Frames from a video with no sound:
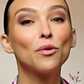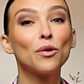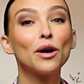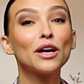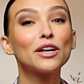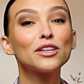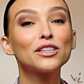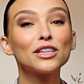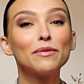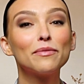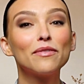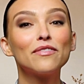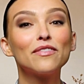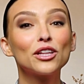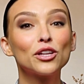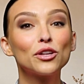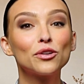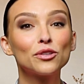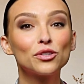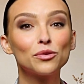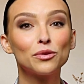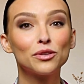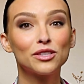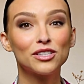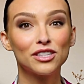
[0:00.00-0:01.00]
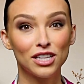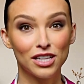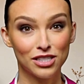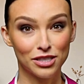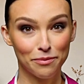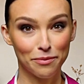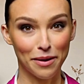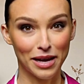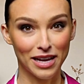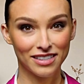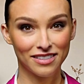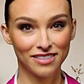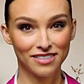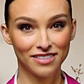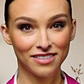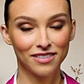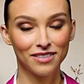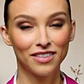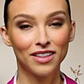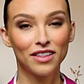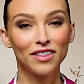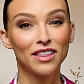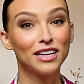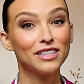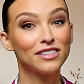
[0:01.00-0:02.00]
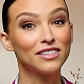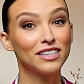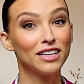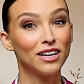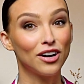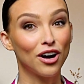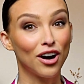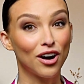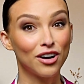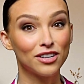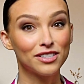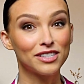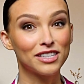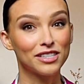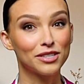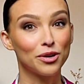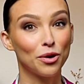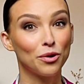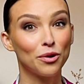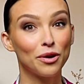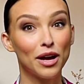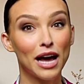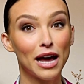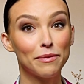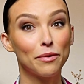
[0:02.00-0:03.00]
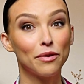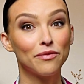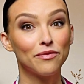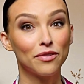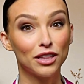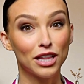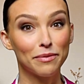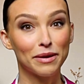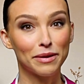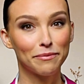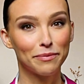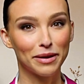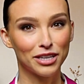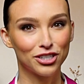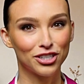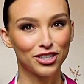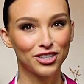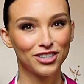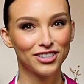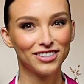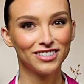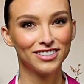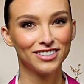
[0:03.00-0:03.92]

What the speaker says: what are some of the usual suspects? The things that cause this whole hypovolemic picture?